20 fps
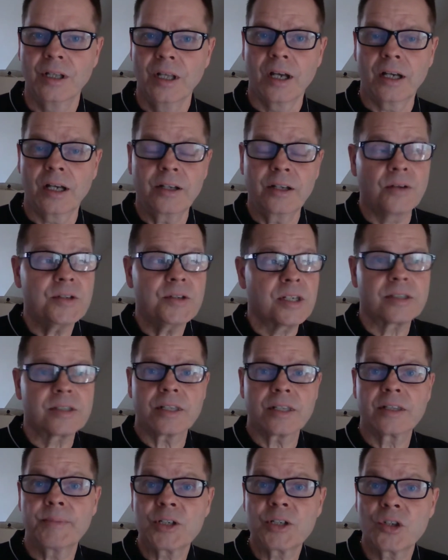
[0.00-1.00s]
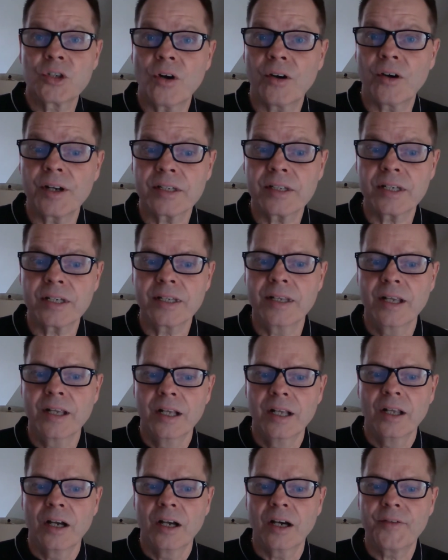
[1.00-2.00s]
And notice that the majority
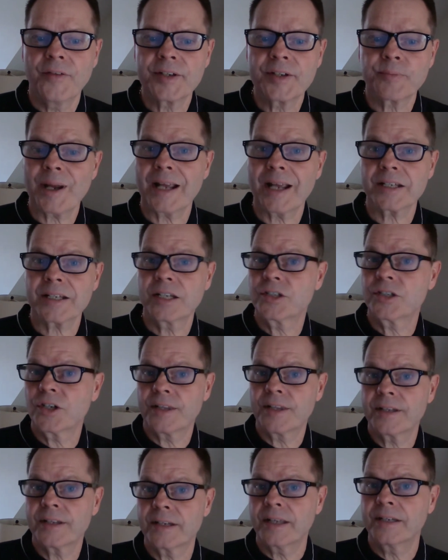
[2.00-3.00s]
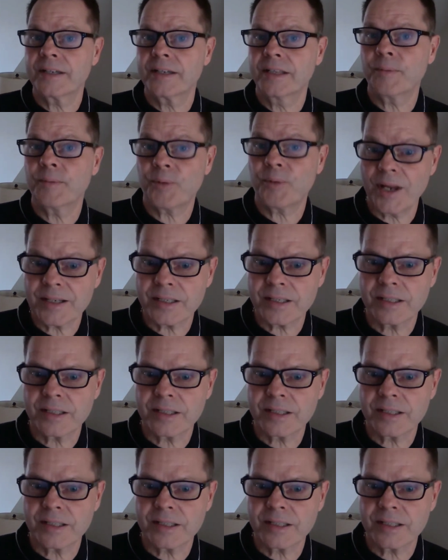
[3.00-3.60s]
of this passage is in the present